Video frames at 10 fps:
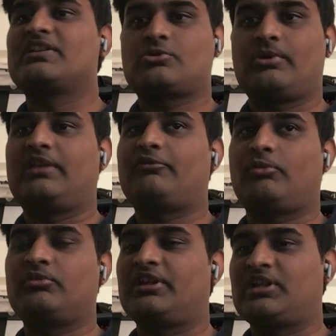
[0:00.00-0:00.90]
there is query
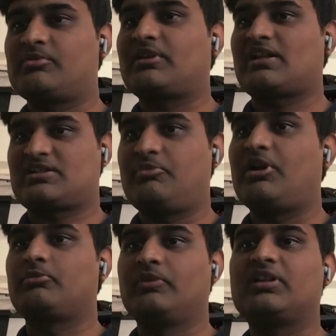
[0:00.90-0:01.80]
from the income tax
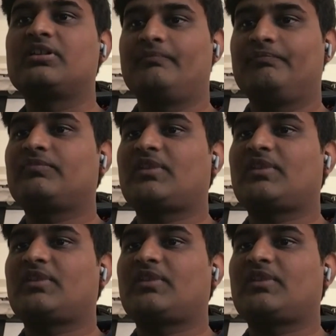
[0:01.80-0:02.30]
department